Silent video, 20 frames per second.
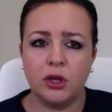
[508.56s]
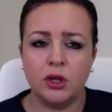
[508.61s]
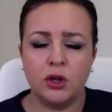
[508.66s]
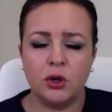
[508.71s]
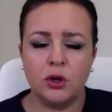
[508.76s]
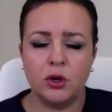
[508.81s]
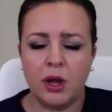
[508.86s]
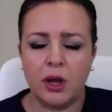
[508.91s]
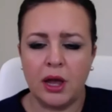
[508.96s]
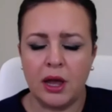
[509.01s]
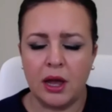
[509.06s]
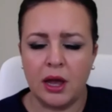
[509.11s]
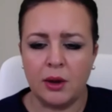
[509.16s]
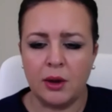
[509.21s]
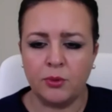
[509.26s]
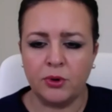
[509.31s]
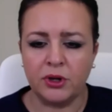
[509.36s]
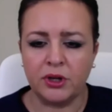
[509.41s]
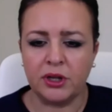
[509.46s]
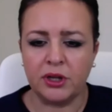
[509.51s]
you know, I, I,
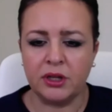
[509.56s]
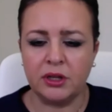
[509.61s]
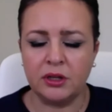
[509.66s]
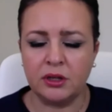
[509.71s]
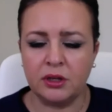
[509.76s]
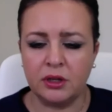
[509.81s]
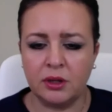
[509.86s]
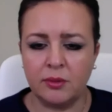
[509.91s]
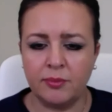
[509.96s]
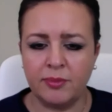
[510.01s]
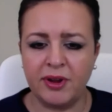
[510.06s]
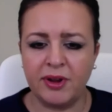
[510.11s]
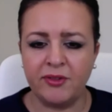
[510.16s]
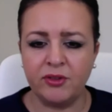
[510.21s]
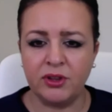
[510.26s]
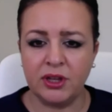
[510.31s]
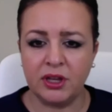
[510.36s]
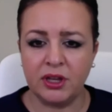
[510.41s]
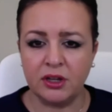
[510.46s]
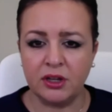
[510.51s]
work in
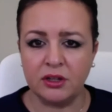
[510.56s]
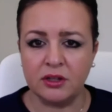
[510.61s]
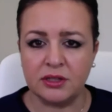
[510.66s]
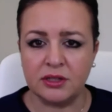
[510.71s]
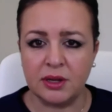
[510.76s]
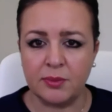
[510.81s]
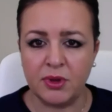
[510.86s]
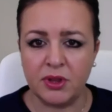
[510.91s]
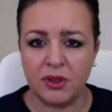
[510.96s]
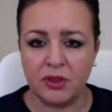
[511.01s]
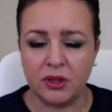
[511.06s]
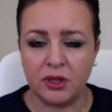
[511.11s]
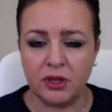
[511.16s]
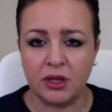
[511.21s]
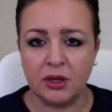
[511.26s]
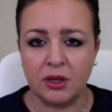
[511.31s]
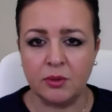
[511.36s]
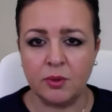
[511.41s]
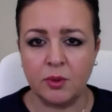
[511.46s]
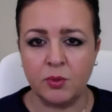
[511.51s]
Beverly Hills. I'm in
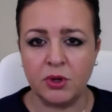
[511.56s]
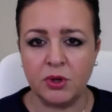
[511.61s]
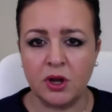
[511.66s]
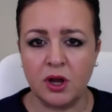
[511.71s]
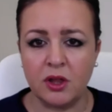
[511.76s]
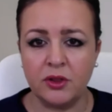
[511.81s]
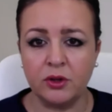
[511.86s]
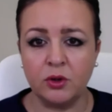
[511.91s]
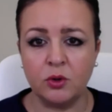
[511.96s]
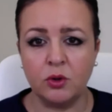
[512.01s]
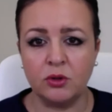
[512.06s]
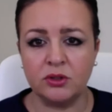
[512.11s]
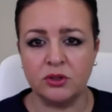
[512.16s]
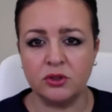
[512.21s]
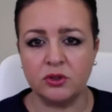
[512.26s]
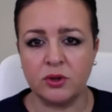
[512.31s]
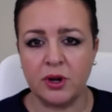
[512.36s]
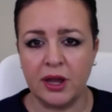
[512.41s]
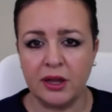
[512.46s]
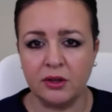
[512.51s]
the what we call the Golden
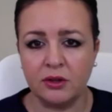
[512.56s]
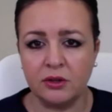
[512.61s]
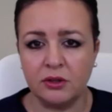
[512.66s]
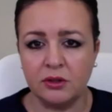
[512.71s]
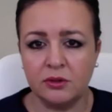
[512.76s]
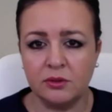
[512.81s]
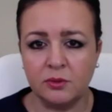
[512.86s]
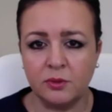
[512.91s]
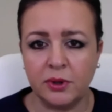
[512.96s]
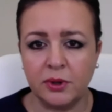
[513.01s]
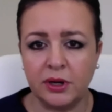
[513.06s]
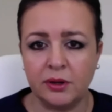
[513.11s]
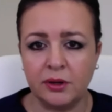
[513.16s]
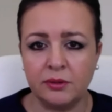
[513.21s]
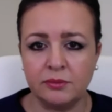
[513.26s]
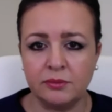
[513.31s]
Triangle, where